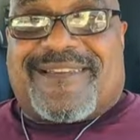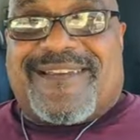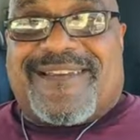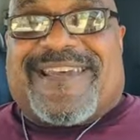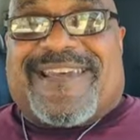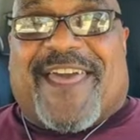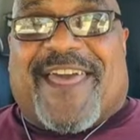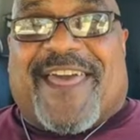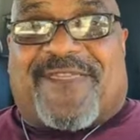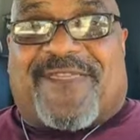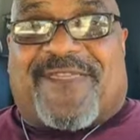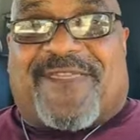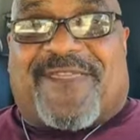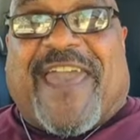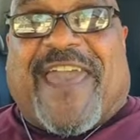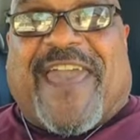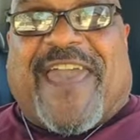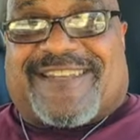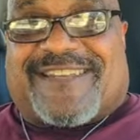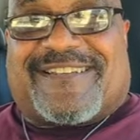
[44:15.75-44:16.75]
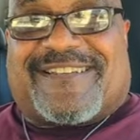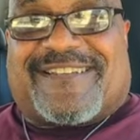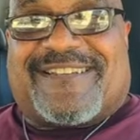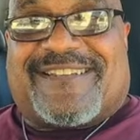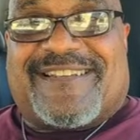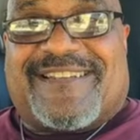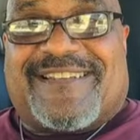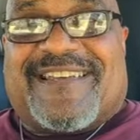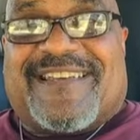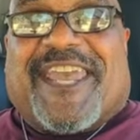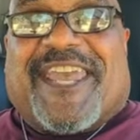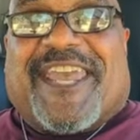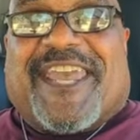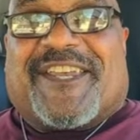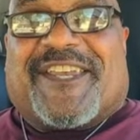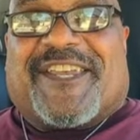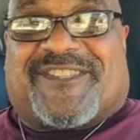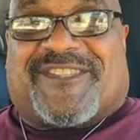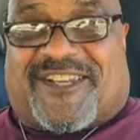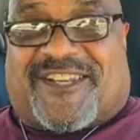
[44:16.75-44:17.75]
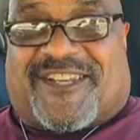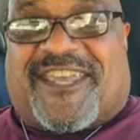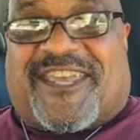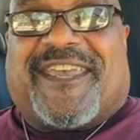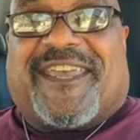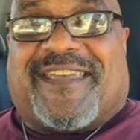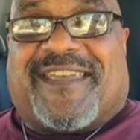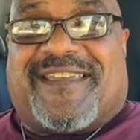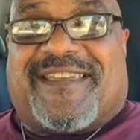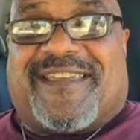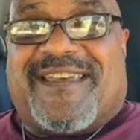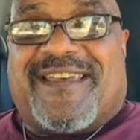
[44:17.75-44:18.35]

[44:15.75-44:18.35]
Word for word: And that is the key